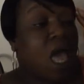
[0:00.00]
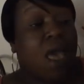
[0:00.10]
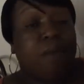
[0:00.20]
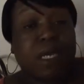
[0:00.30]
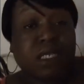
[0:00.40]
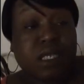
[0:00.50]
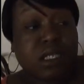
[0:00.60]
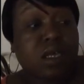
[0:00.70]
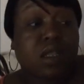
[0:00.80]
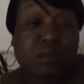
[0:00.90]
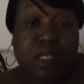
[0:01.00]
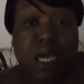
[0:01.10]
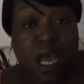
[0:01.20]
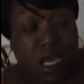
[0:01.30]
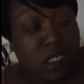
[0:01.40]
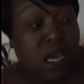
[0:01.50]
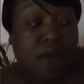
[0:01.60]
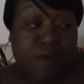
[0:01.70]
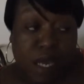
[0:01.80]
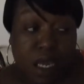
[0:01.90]
And basically told them she got
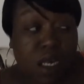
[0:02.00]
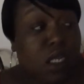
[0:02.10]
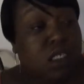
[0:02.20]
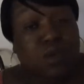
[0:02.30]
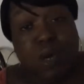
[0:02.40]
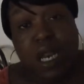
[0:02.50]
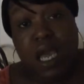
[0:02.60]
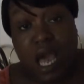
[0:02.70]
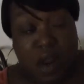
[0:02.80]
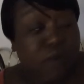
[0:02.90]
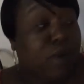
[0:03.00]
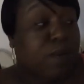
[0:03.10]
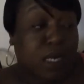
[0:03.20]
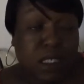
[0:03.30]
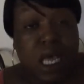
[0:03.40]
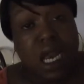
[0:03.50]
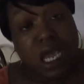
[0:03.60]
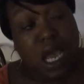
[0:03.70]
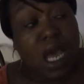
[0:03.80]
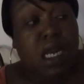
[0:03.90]
HIV and this is where they got it from and this is how
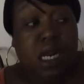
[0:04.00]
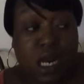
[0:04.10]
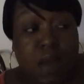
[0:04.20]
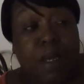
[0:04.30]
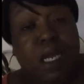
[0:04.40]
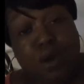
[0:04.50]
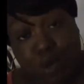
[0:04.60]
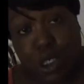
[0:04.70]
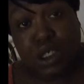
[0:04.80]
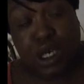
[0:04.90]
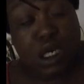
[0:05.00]
they got it and they better go get checked